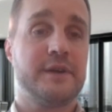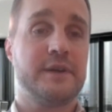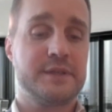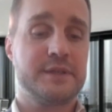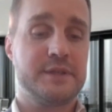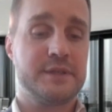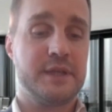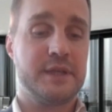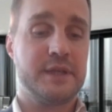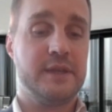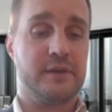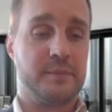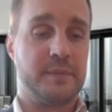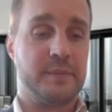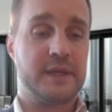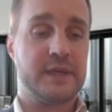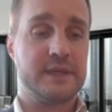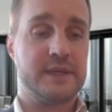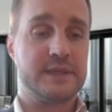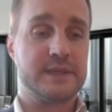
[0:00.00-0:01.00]
either,
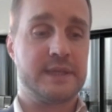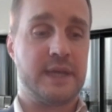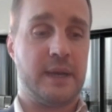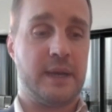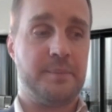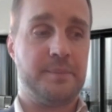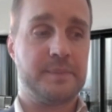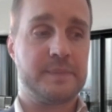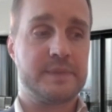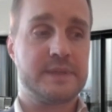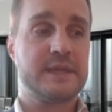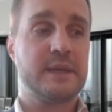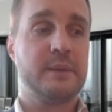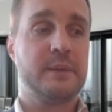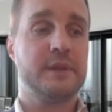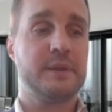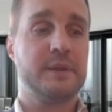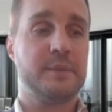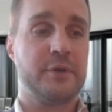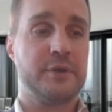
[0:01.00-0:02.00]
because some
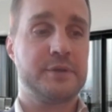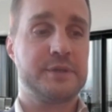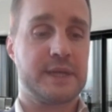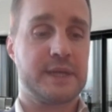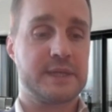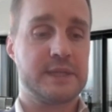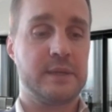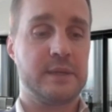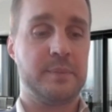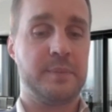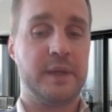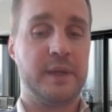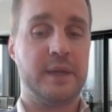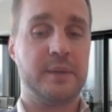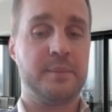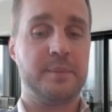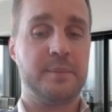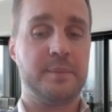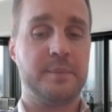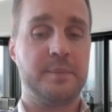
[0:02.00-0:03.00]
of the projects that are
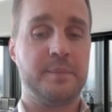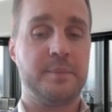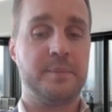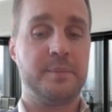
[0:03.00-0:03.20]
being